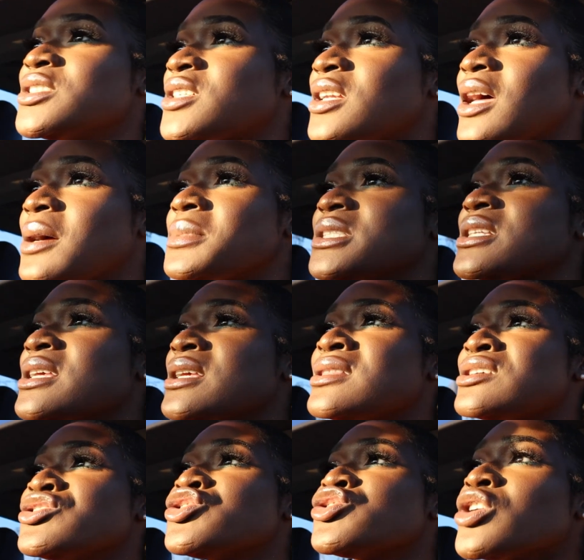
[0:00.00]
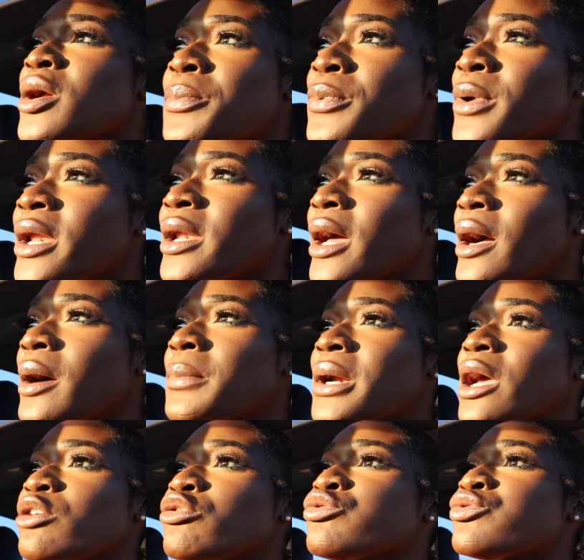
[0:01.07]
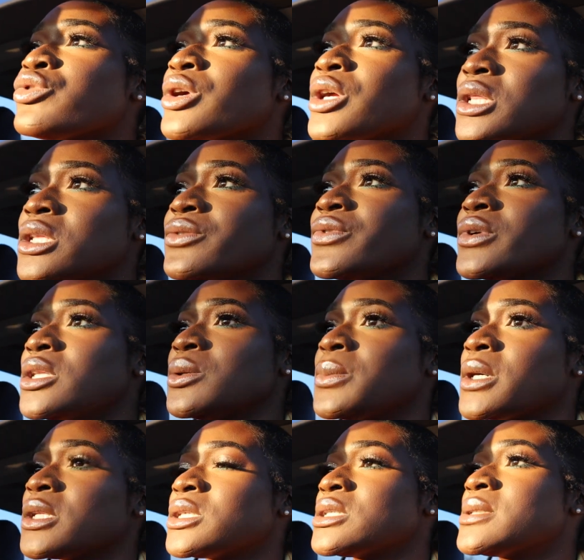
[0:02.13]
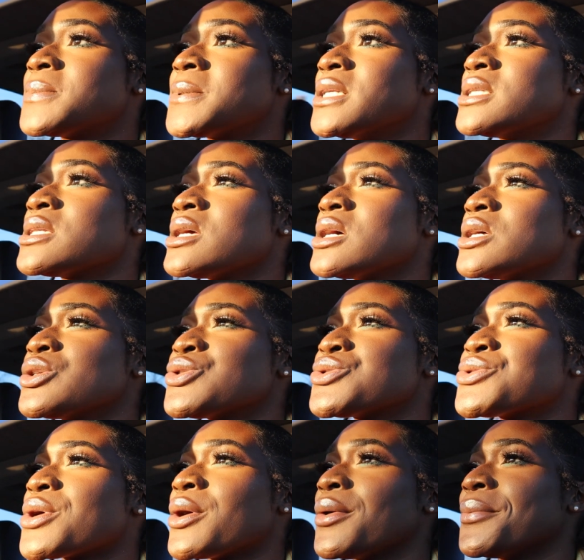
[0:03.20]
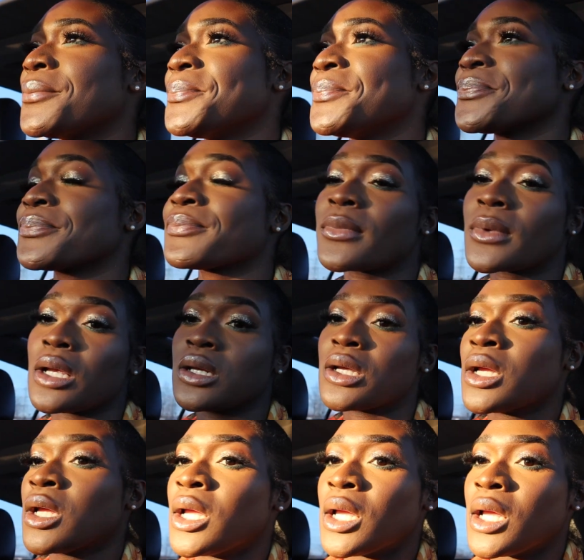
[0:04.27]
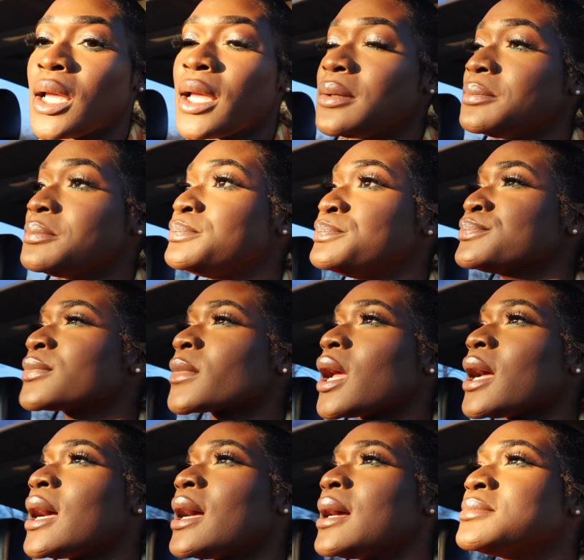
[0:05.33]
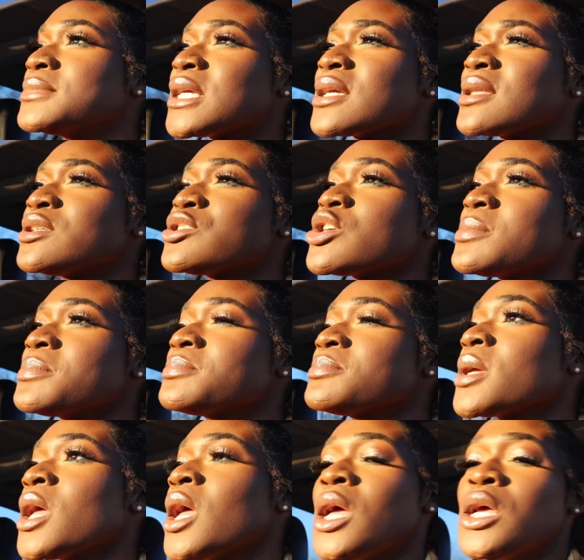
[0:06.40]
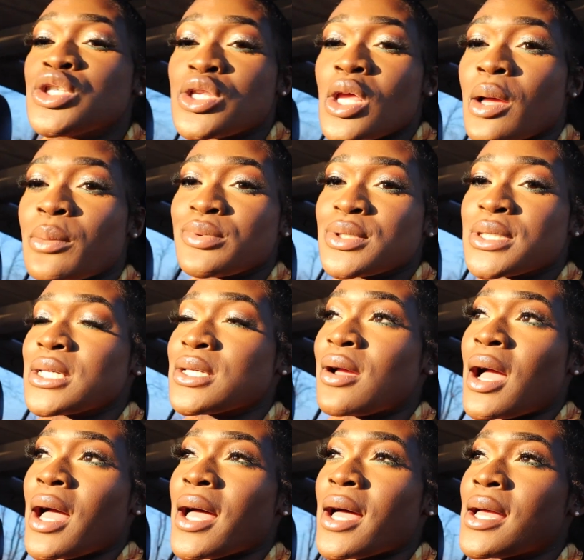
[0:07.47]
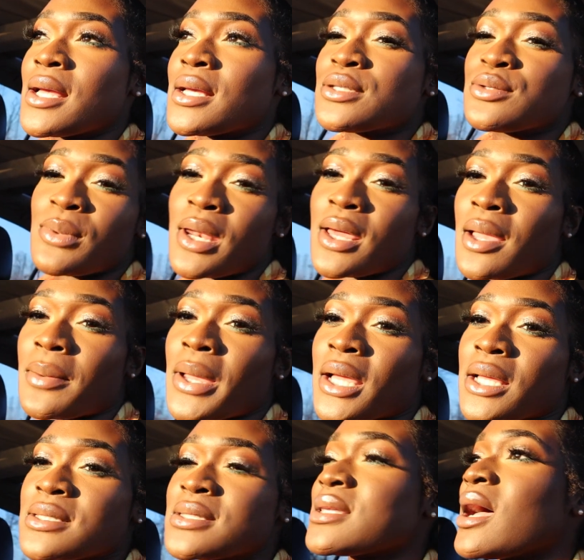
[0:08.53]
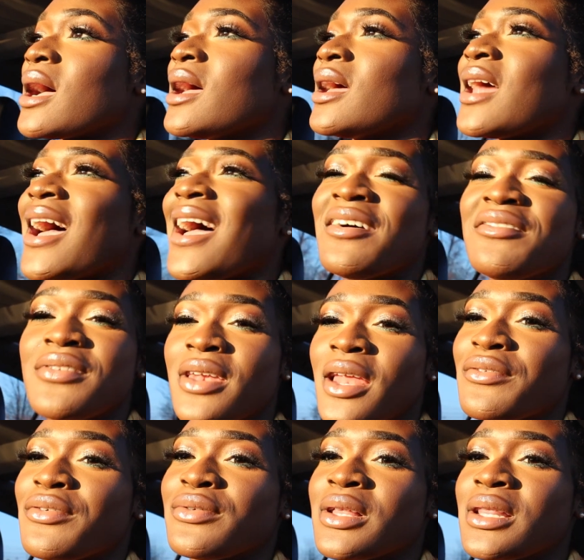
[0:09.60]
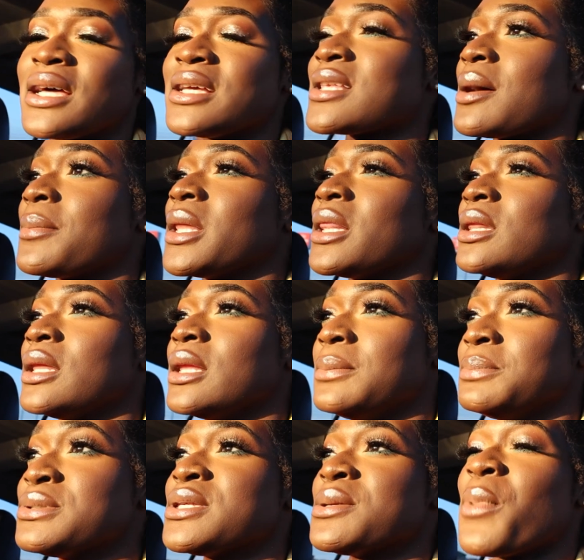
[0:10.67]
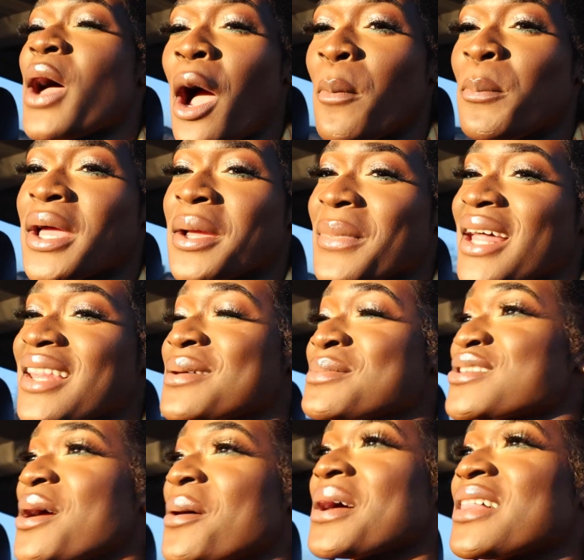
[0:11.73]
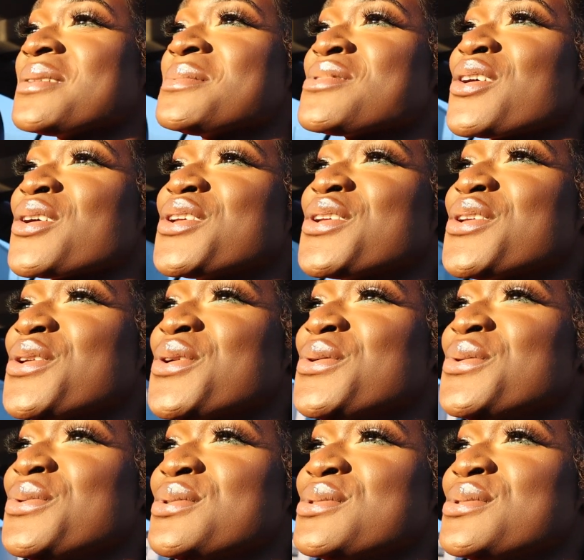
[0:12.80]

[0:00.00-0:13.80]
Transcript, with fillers: should not be taking this trip right now but i really really want this pizza so hey I'm taking the trip. So I will see you guys when I get back inside. I have never realized how my lips, how big my lips are. My lips are huge.